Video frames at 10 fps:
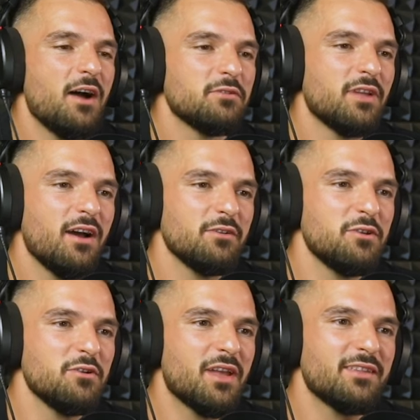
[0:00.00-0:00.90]
How how do
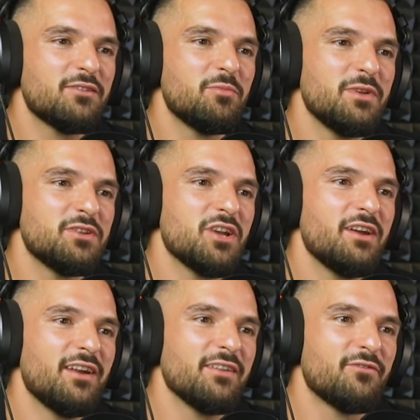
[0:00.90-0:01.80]
you get to be
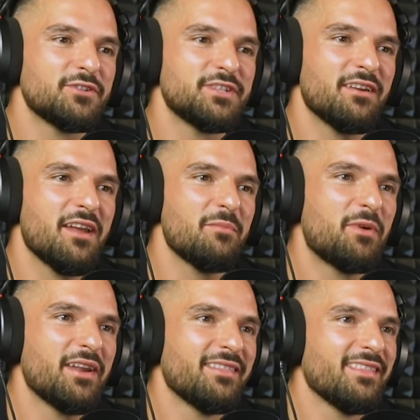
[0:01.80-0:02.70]
Jared for Sergey
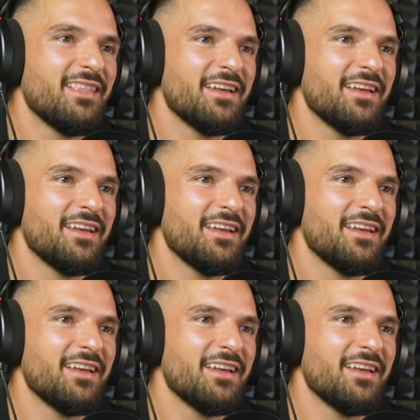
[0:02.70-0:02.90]
Brin?